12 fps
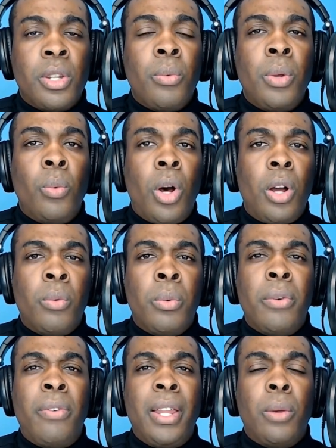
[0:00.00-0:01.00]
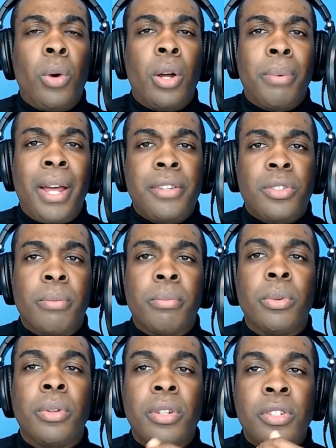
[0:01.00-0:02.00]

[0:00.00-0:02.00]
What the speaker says: when we finally walked past her booth,